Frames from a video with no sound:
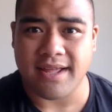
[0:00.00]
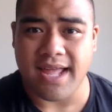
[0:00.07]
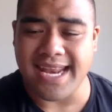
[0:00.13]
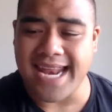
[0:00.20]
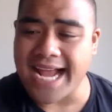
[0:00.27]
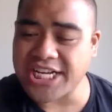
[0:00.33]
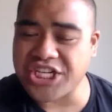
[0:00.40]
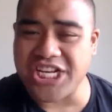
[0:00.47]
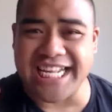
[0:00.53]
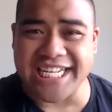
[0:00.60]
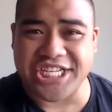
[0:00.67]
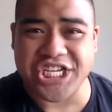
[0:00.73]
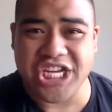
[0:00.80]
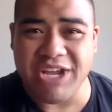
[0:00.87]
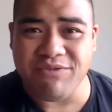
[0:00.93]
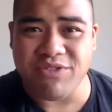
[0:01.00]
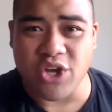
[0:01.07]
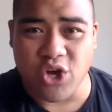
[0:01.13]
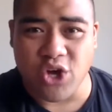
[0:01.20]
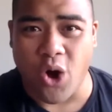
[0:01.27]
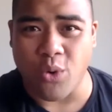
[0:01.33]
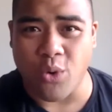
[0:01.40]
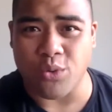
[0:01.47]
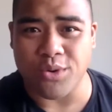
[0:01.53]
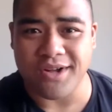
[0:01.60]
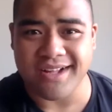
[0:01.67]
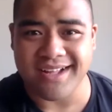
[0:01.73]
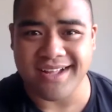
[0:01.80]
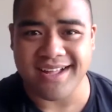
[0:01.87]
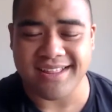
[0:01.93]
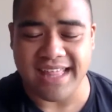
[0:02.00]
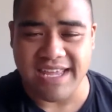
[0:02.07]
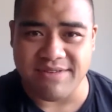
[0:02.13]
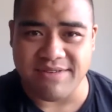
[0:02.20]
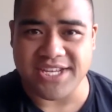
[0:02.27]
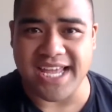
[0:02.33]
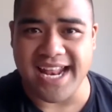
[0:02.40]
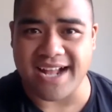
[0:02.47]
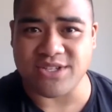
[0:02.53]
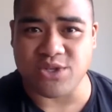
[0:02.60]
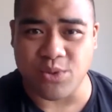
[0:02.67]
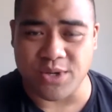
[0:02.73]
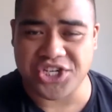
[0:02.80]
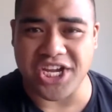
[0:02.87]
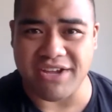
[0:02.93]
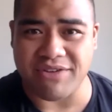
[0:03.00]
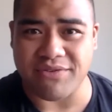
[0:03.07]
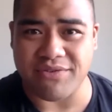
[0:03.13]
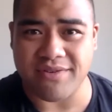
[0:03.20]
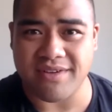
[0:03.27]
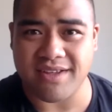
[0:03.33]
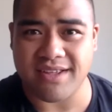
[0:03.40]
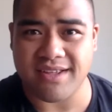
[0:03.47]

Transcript: and actually achieve the goal that you've set out to achieve?